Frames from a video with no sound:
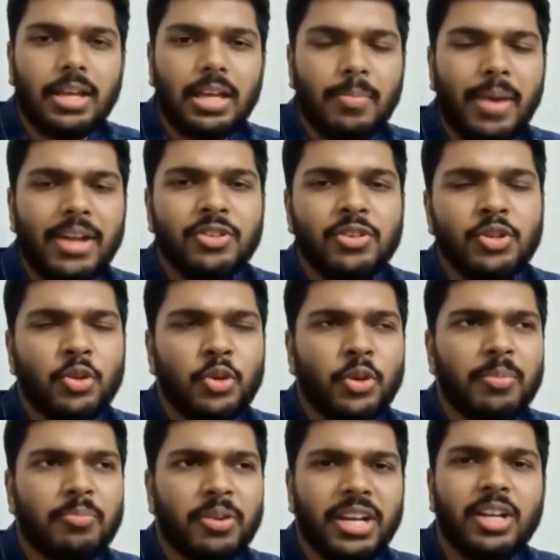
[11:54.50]
Imagine you're
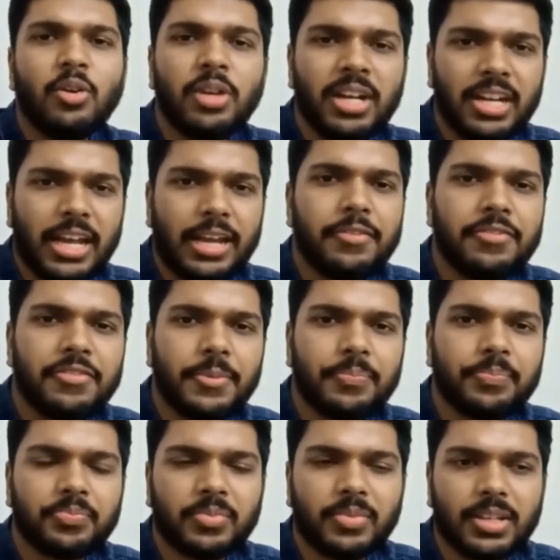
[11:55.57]
doing pretty good in life.
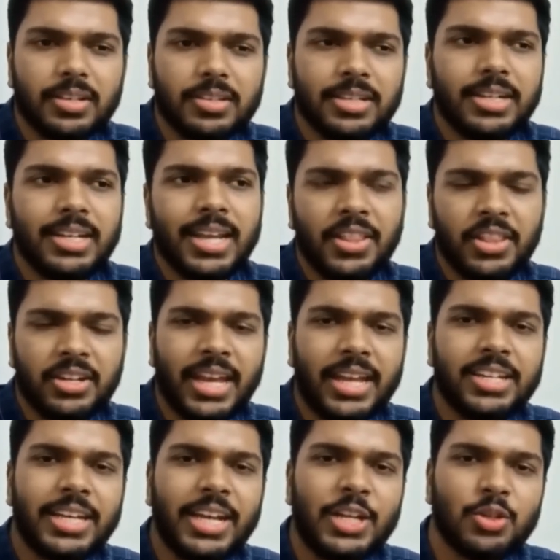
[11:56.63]
Sitting at the
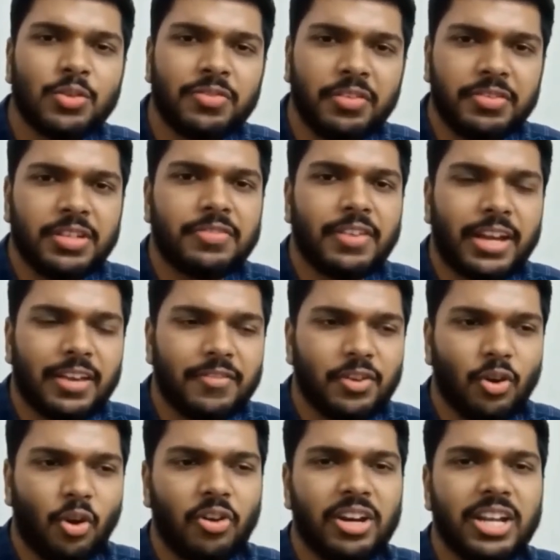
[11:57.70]
tender age of 55,
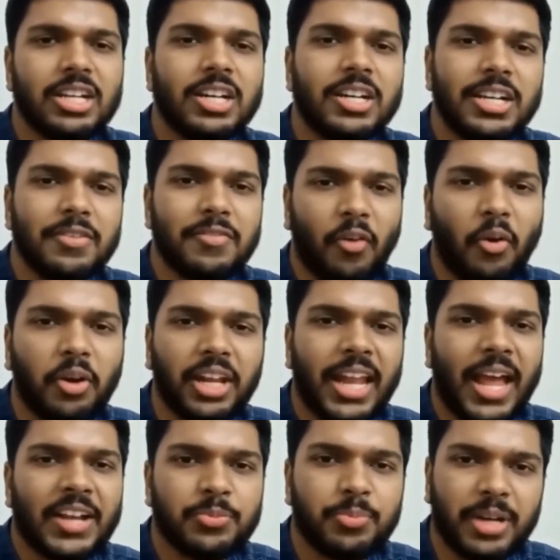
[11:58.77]
you're already earning 40
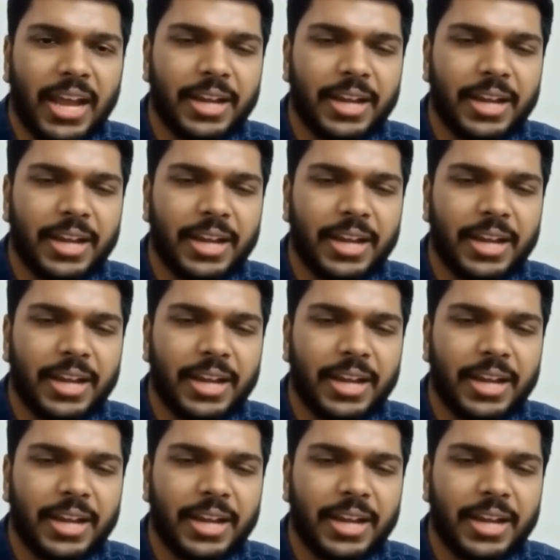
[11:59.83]
lakhs per